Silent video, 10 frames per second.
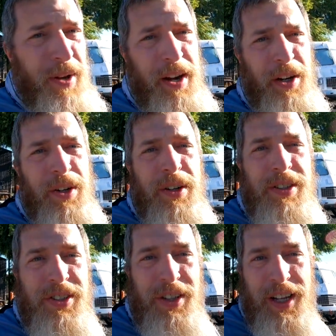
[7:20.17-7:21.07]
We got a
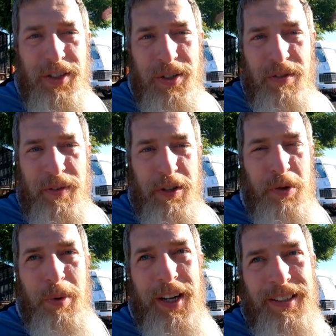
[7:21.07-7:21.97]
good selection of
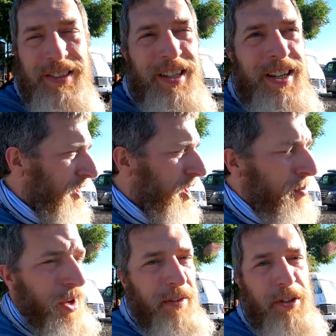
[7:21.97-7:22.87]
adventure bikes, a
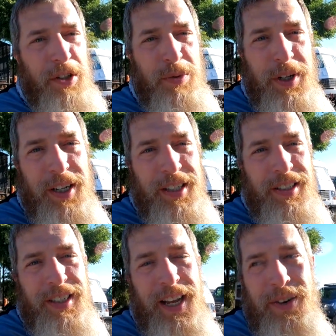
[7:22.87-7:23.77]
couple Africa
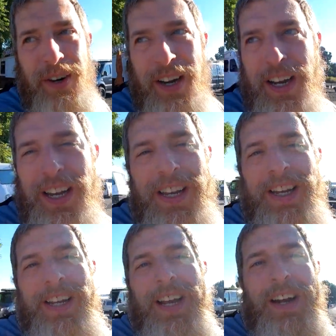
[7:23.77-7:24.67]
Twins, Tenere,
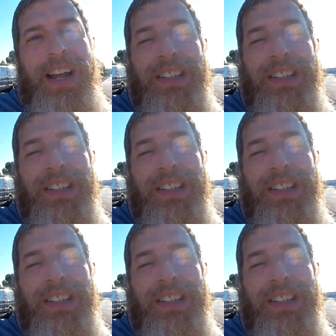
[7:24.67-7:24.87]
got an